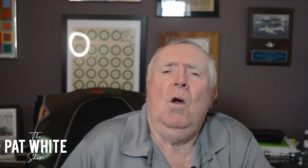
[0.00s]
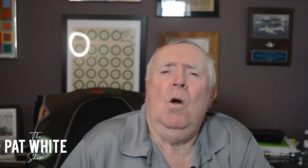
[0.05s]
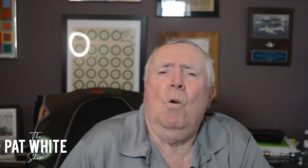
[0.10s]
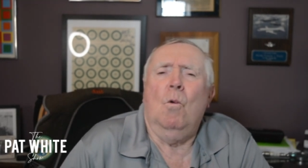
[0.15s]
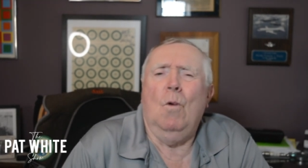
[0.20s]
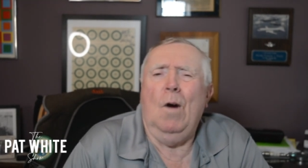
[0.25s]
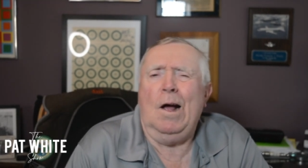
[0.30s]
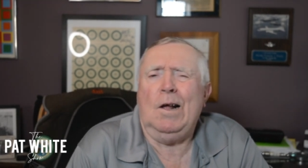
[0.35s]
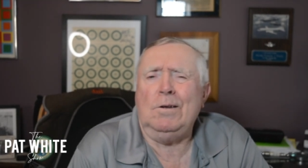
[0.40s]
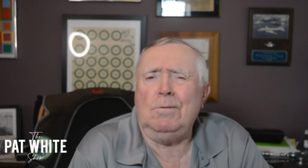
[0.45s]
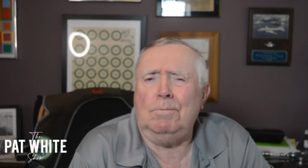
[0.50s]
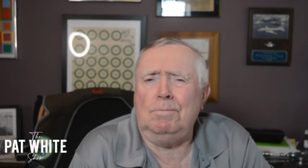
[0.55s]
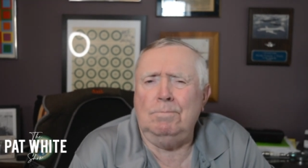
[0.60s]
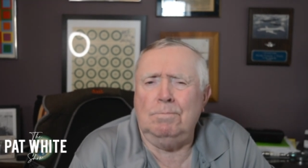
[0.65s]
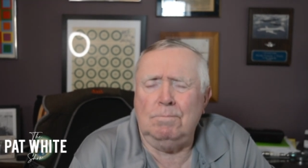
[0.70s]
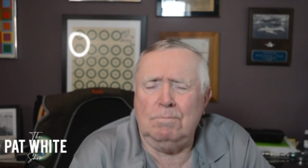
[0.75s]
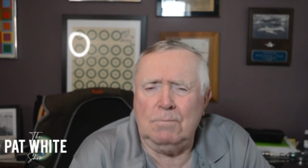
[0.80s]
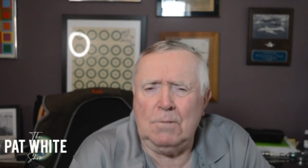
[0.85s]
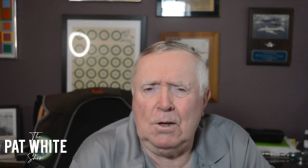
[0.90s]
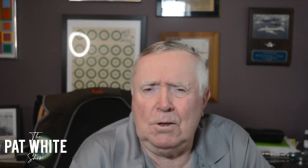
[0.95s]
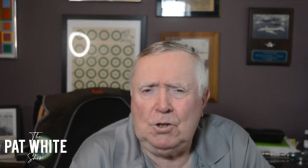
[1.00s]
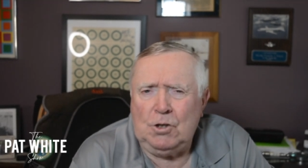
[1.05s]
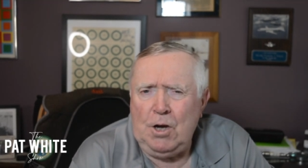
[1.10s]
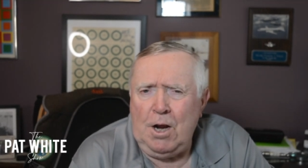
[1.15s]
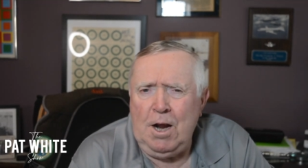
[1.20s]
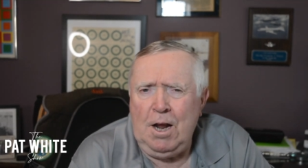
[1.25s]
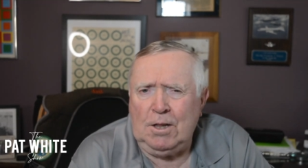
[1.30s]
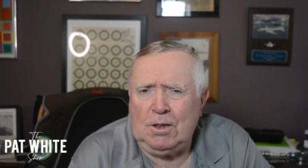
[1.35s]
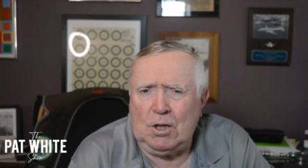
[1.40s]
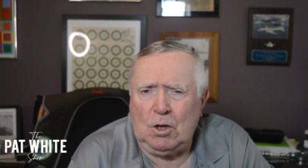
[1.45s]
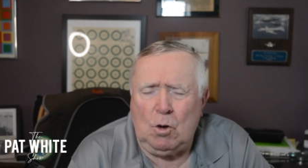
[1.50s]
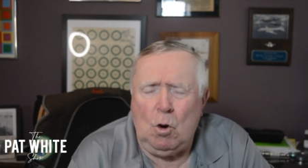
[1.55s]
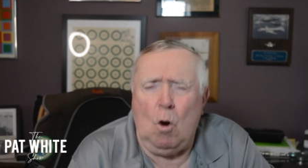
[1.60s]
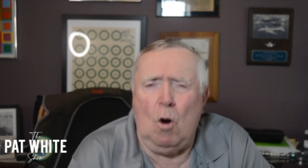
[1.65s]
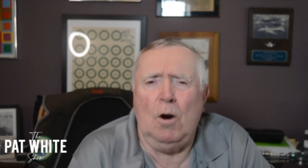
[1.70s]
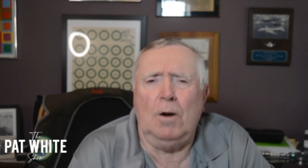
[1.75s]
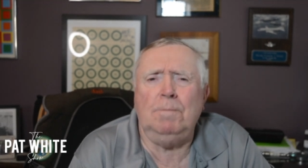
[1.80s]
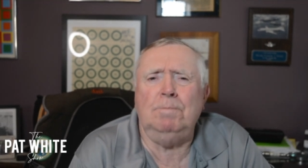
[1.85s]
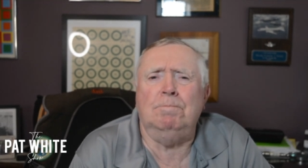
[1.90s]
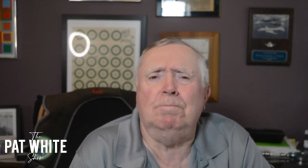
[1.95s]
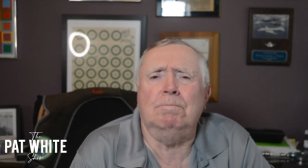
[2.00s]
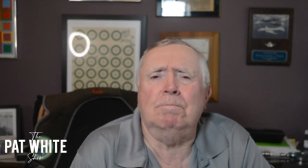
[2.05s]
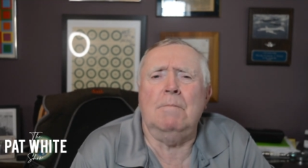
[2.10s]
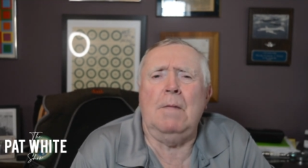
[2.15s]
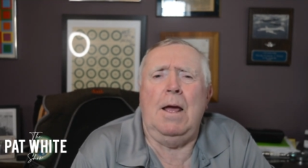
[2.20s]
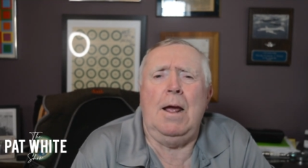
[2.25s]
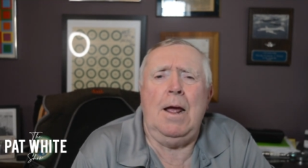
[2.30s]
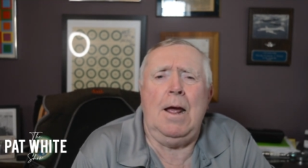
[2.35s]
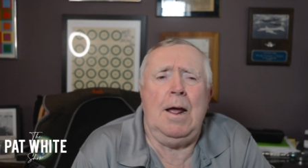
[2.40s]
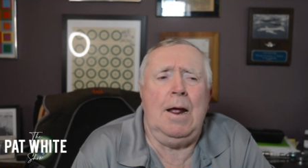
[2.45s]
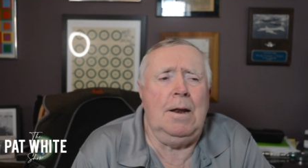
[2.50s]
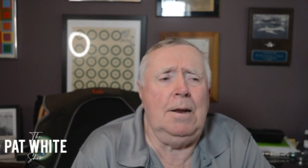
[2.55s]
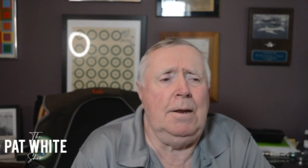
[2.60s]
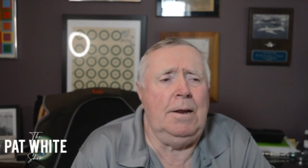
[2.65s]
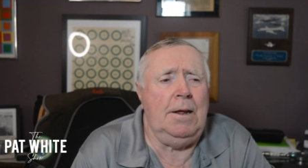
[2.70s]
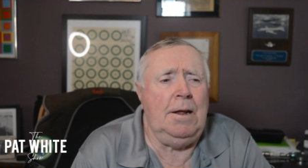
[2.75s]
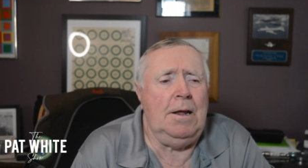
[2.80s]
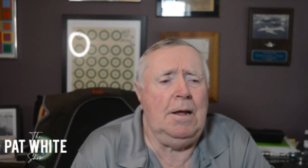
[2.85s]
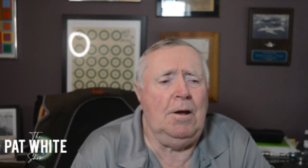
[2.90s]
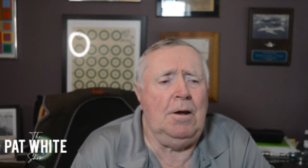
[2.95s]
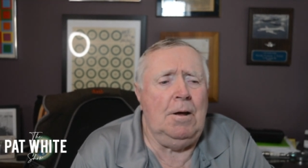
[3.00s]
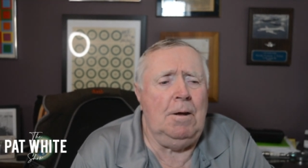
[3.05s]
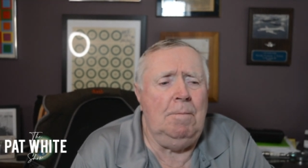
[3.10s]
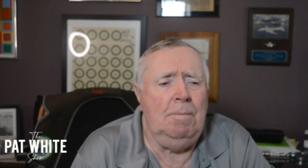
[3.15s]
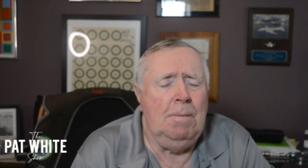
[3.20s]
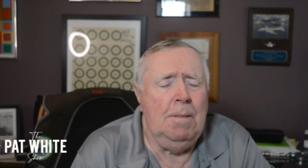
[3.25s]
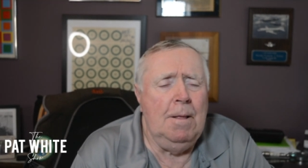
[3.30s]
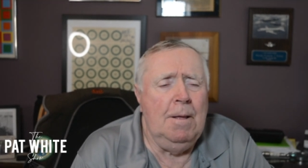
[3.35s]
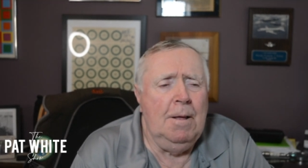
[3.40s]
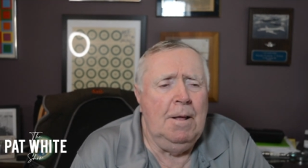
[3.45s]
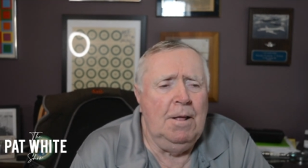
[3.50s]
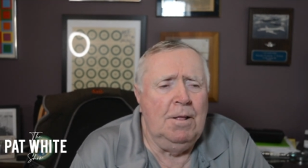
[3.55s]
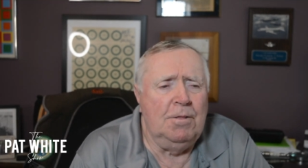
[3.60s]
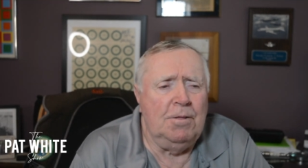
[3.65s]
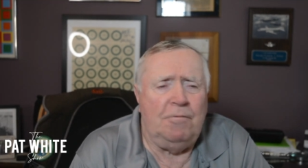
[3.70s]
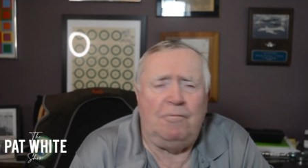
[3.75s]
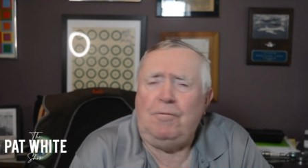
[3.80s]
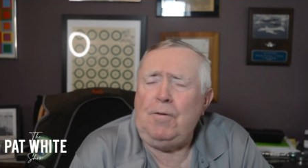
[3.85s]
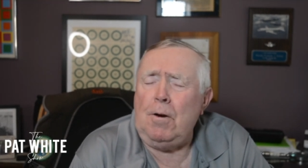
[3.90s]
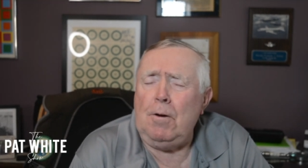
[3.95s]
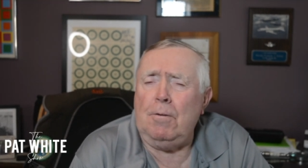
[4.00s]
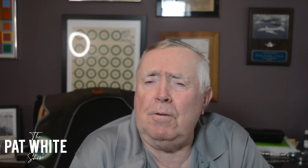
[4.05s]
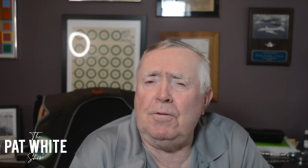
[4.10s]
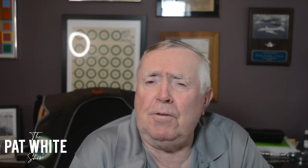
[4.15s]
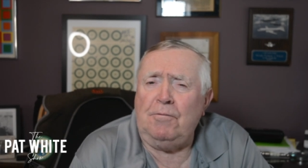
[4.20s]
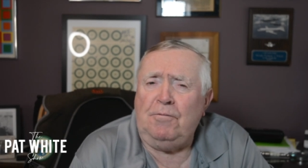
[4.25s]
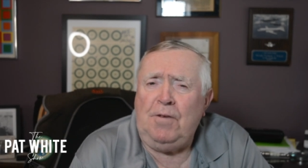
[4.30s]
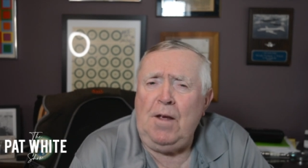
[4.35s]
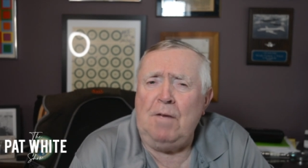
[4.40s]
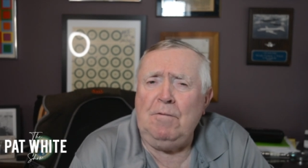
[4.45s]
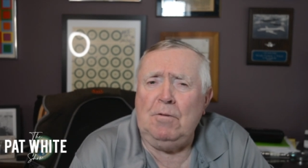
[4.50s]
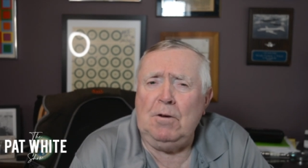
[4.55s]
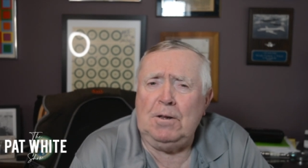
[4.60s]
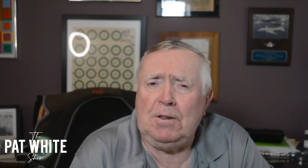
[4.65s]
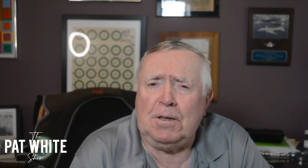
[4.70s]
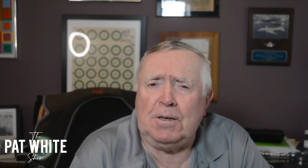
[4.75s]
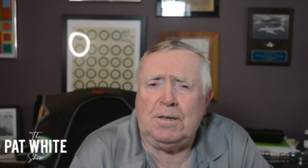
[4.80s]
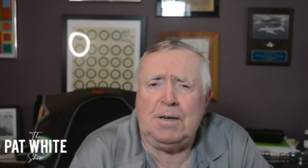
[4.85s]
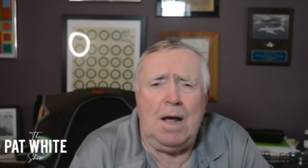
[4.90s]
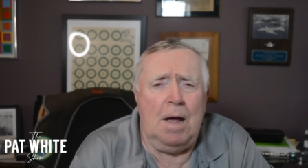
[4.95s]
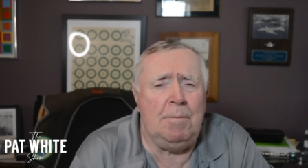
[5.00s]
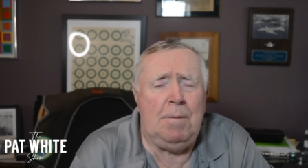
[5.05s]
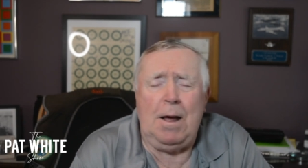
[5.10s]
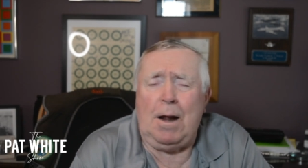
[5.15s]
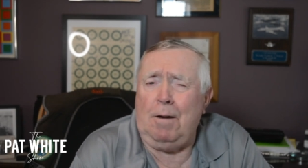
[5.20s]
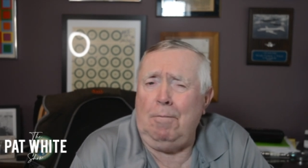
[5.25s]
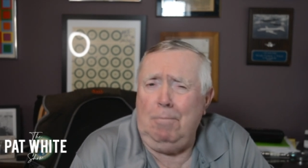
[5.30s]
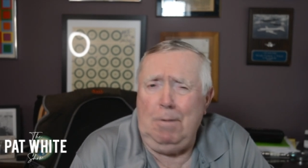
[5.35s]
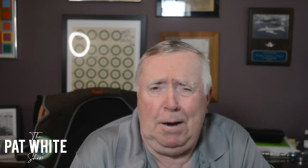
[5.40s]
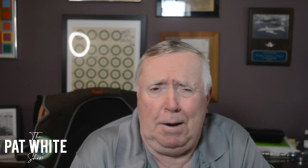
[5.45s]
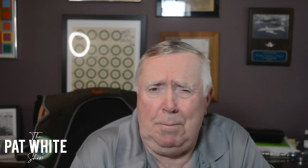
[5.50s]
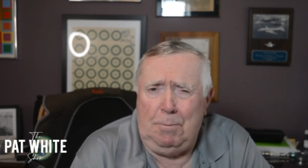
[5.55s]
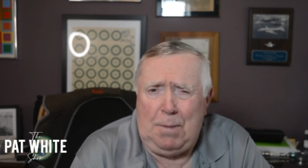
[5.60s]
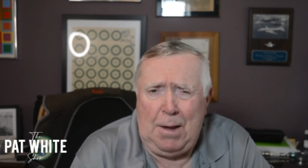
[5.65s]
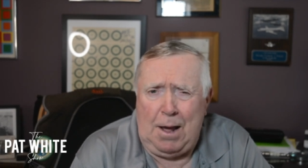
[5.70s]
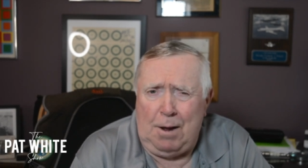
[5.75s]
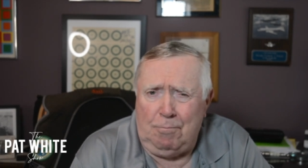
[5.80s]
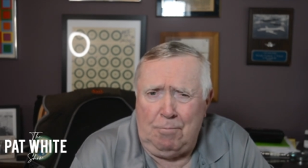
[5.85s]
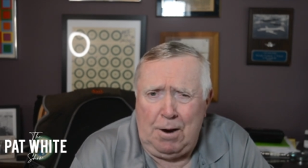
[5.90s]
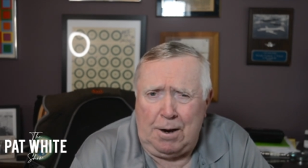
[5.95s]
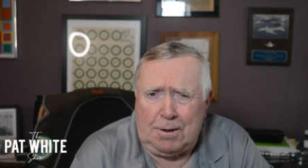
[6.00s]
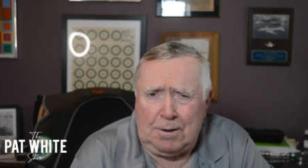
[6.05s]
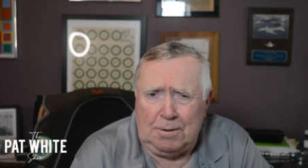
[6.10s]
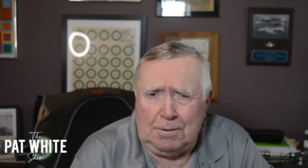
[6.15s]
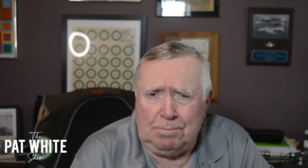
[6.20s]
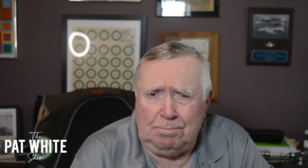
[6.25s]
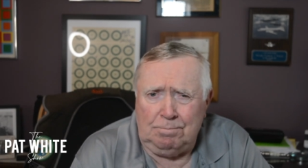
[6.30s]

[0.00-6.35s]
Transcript: Well, she hit the court, and the Fever at the time had a really bad record.